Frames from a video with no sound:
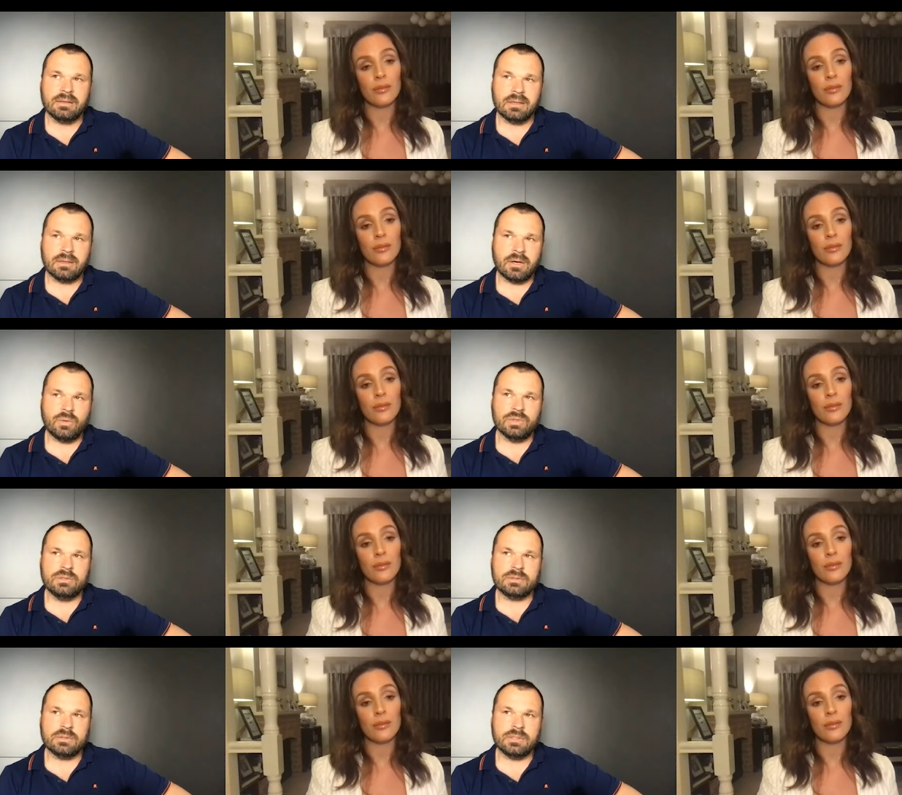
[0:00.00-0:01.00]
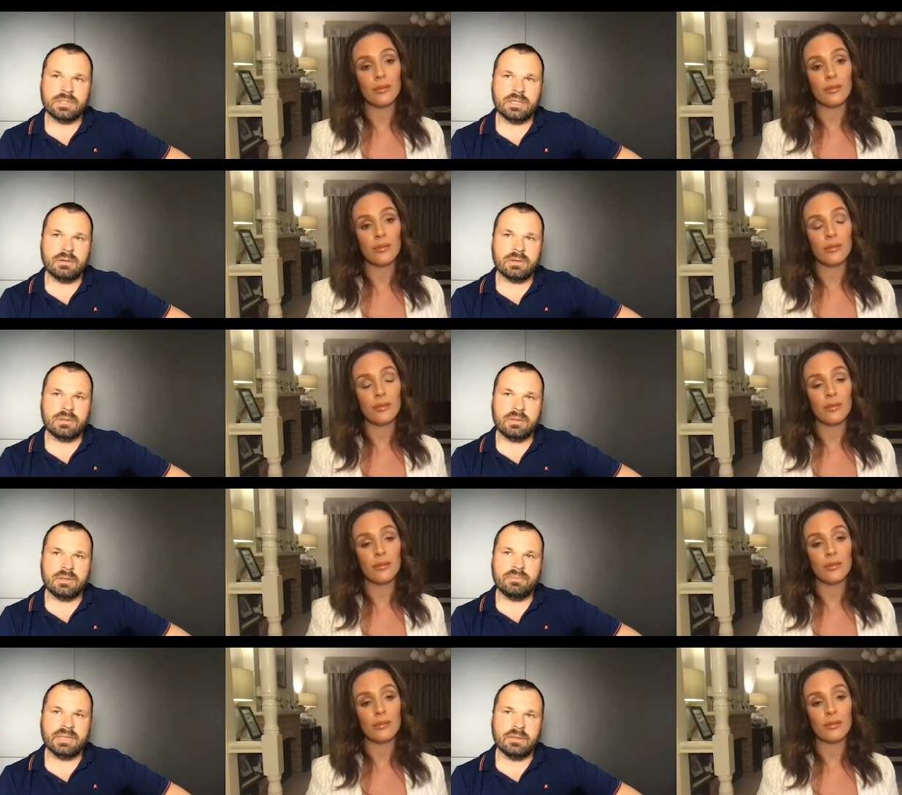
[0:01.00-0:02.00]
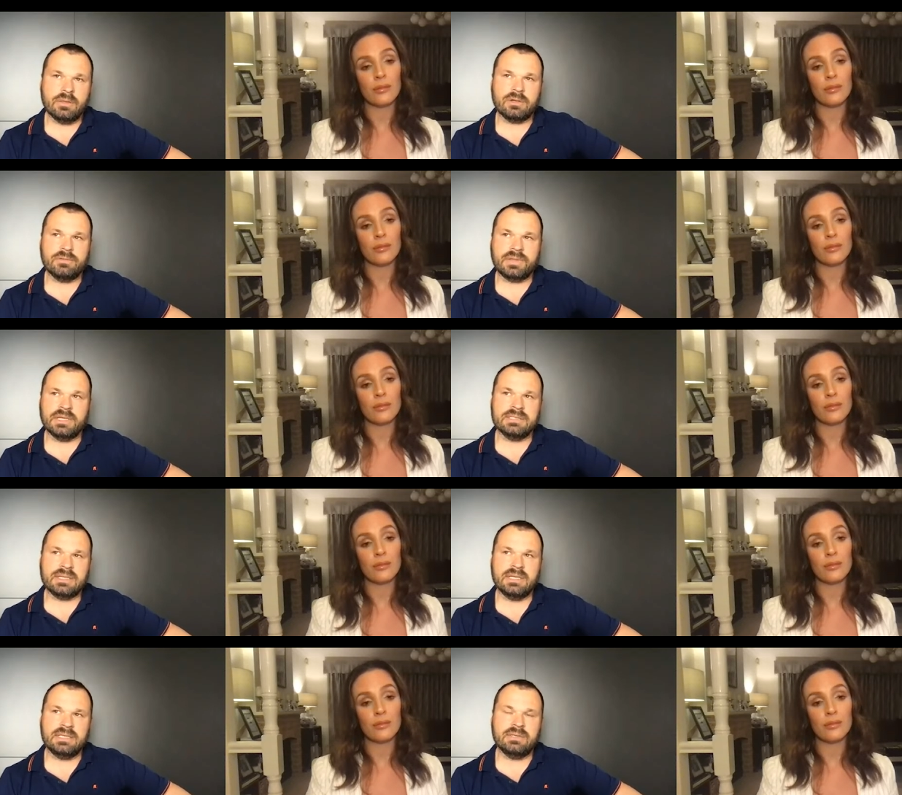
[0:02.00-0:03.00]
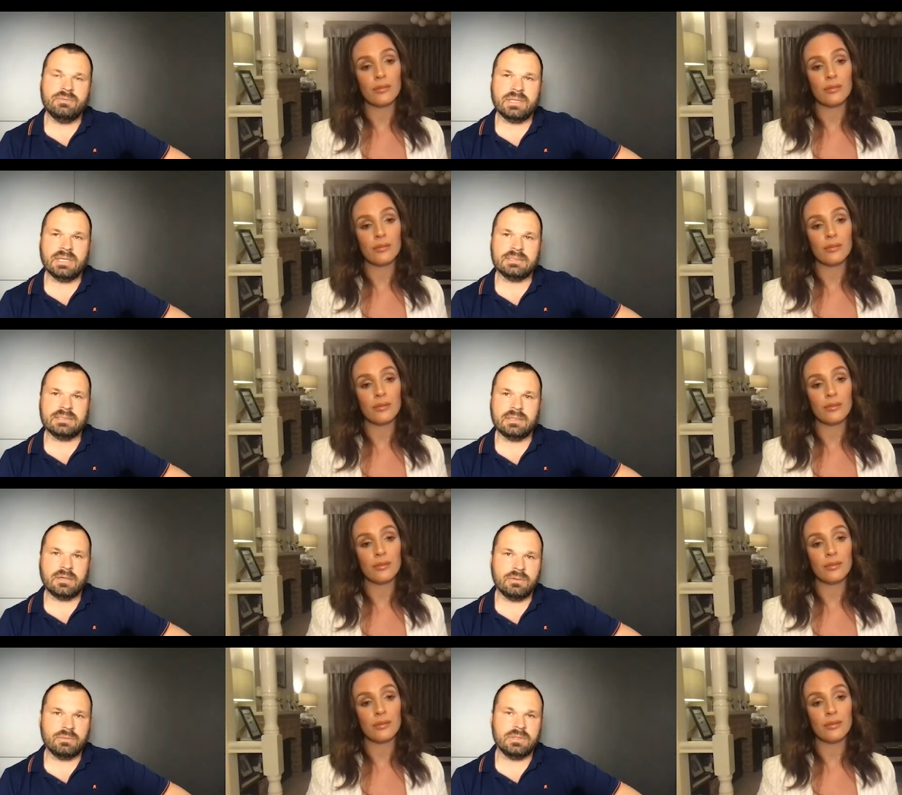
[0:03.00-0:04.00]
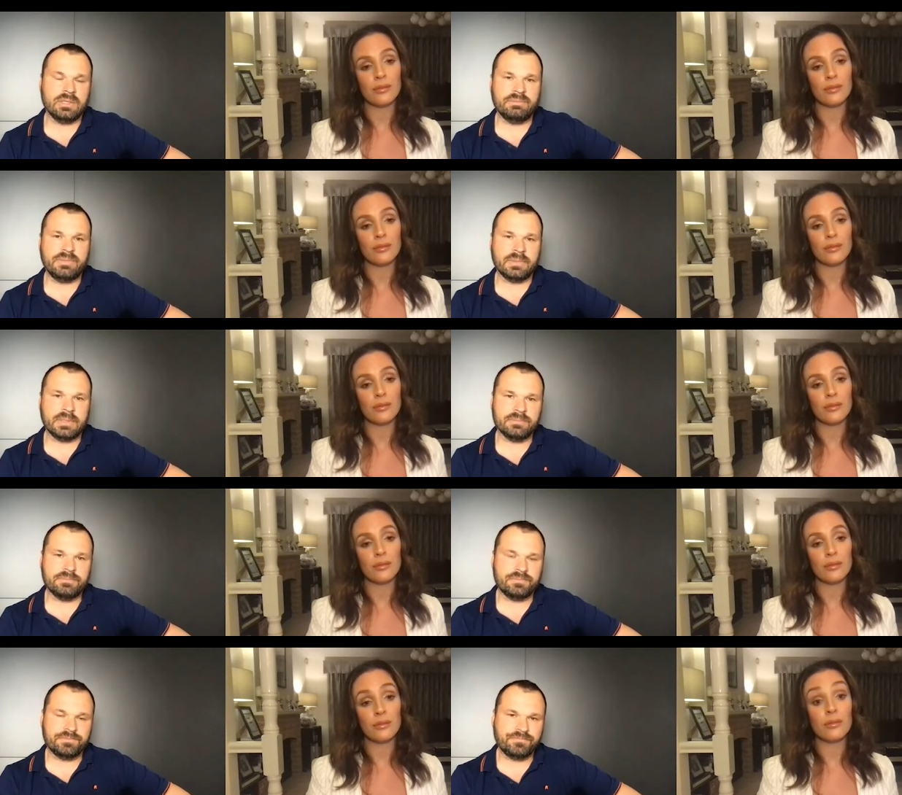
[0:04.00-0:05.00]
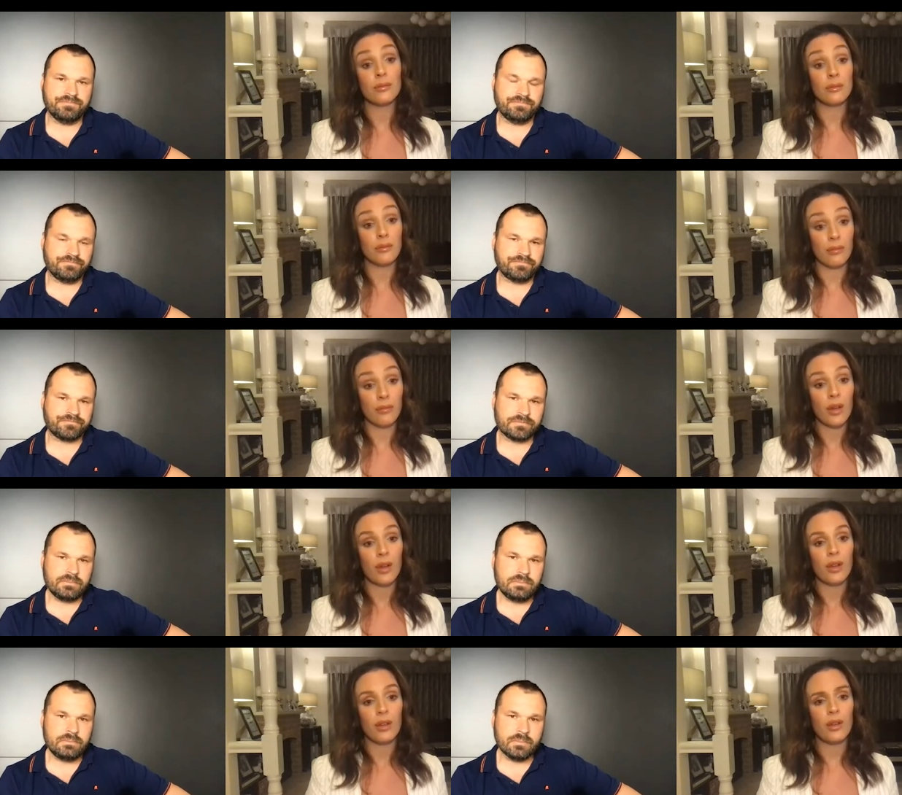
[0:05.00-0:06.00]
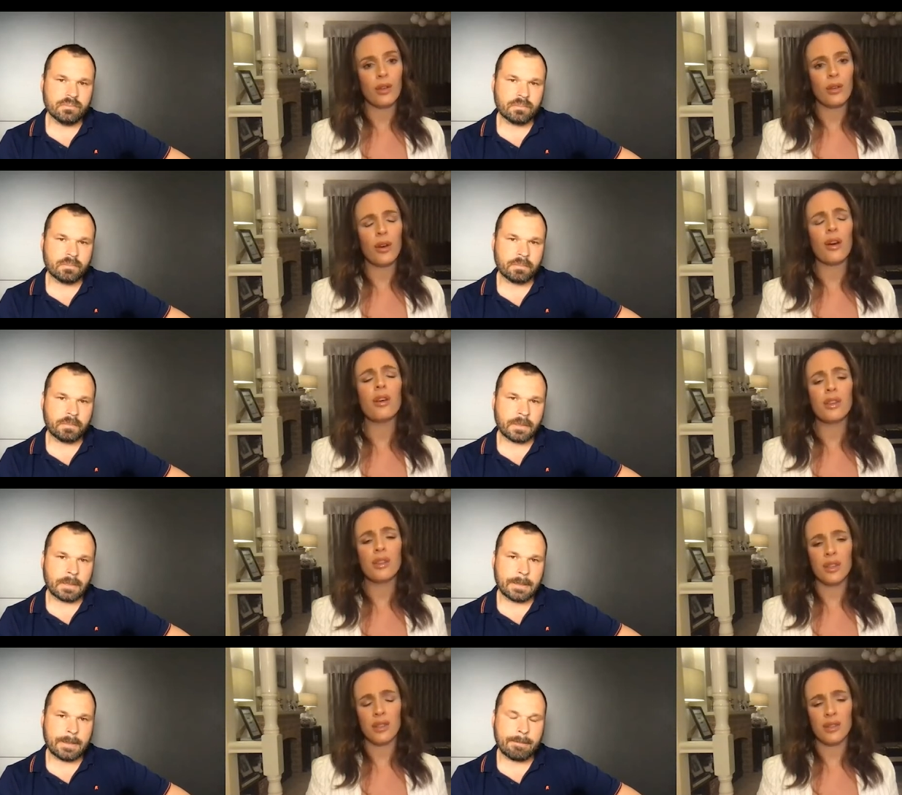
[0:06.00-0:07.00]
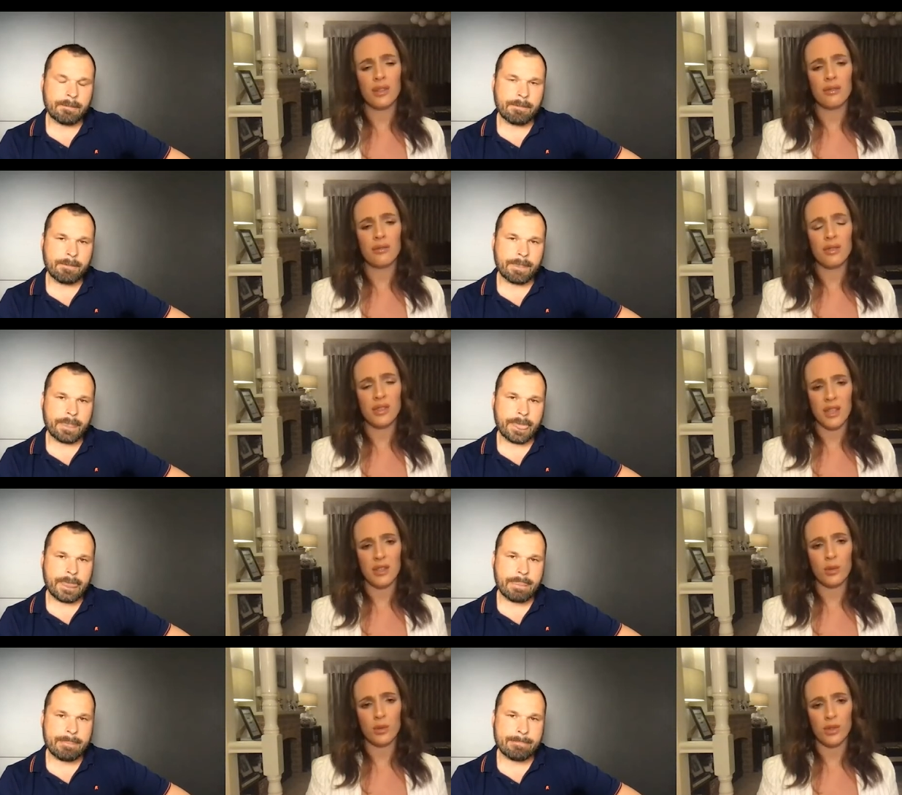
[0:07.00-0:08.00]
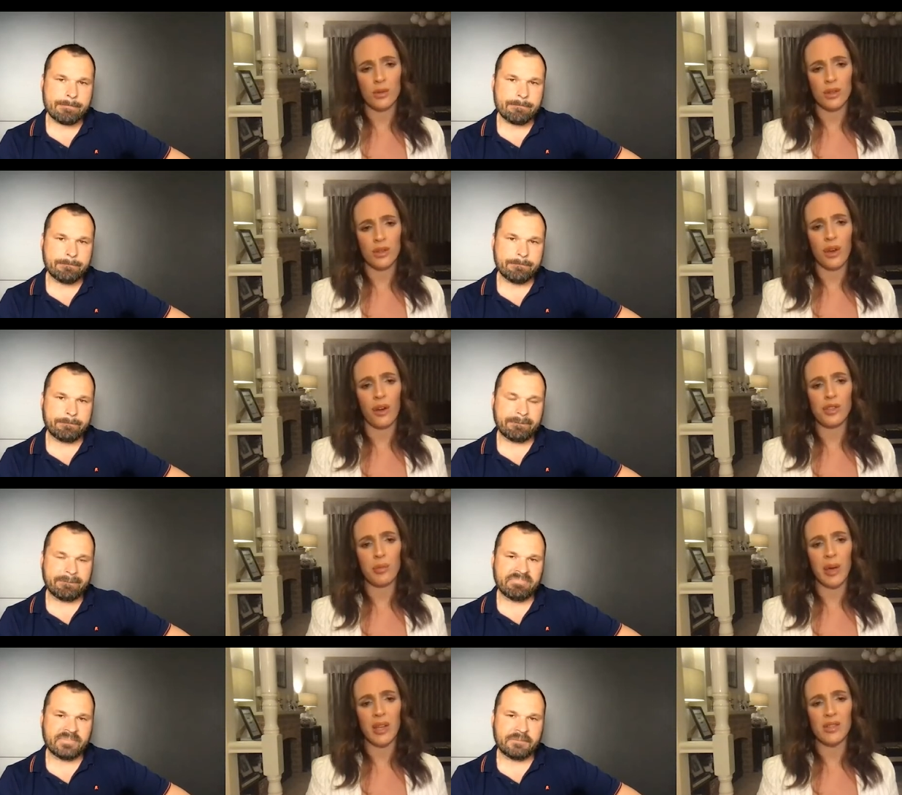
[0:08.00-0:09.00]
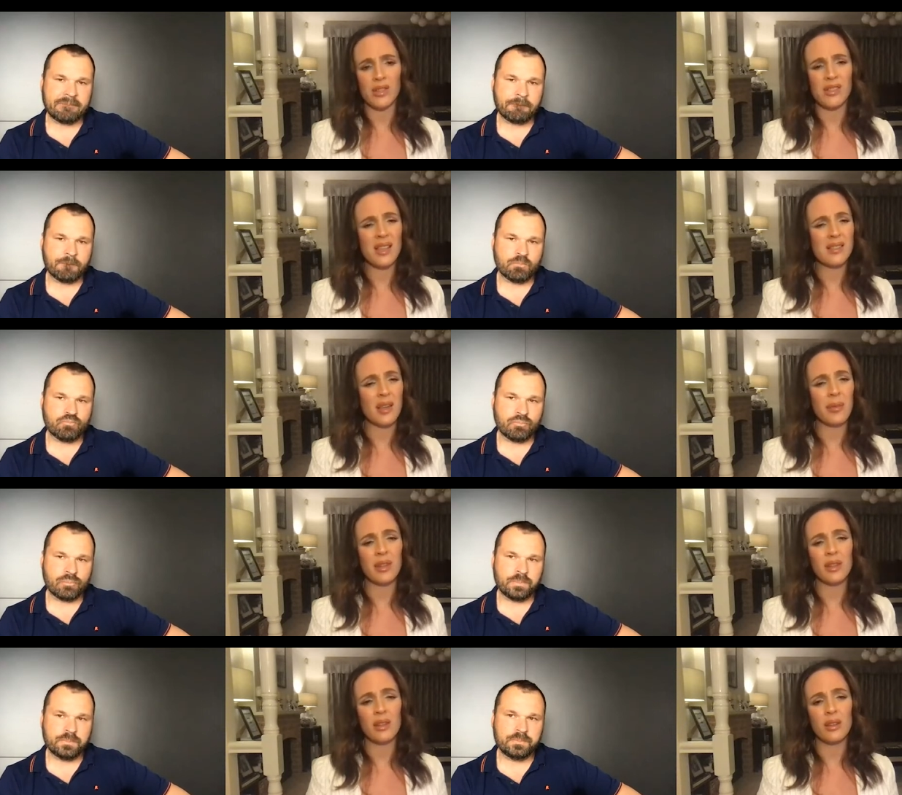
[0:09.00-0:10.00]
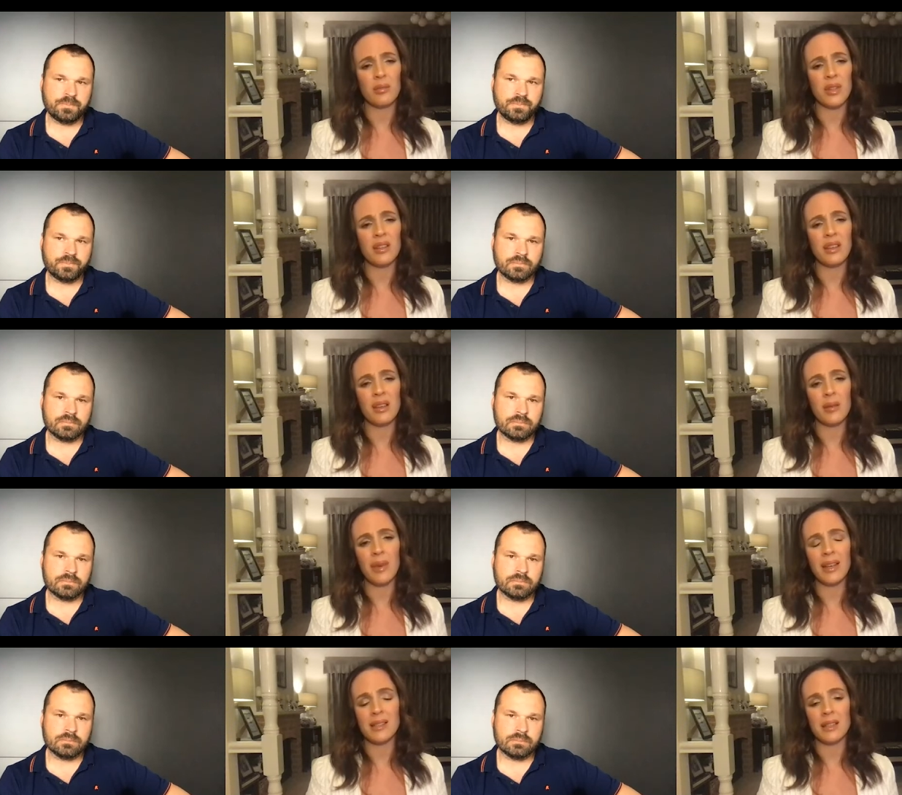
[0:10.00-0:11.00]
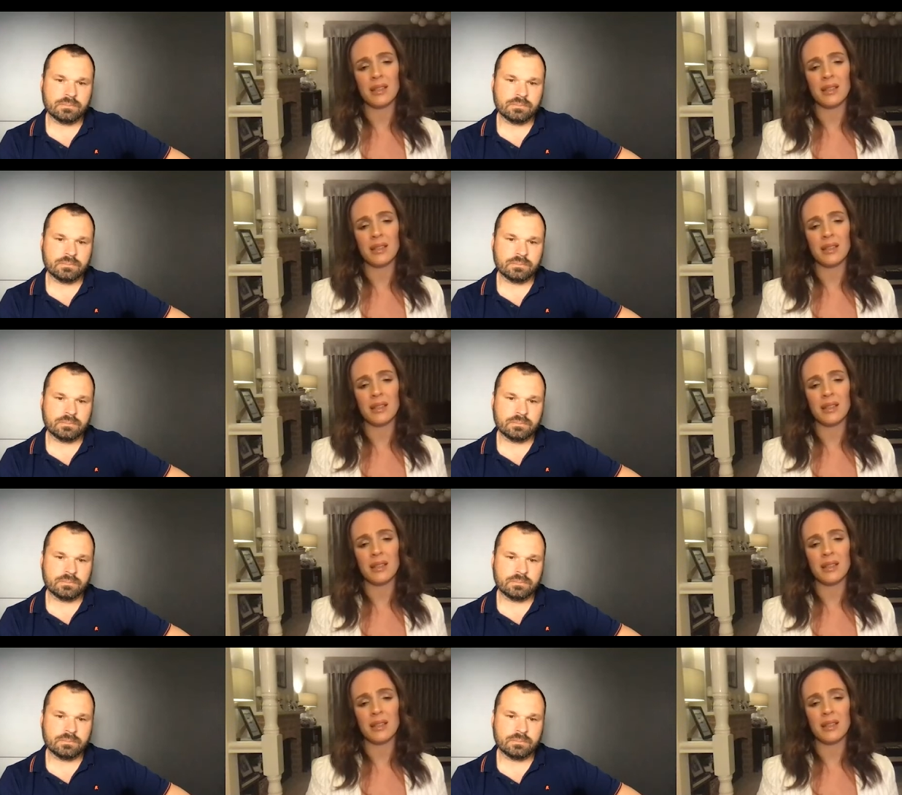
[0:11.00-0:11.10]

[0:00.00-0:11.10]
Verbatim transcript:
Speaker 1: I would, you know, there'd be a lot of things that he did with us that I would implement.
Speaker 2: Mm-hmm. You, I heard that you said you were doing your coaching badges. Is that something that you'd be thinking about down the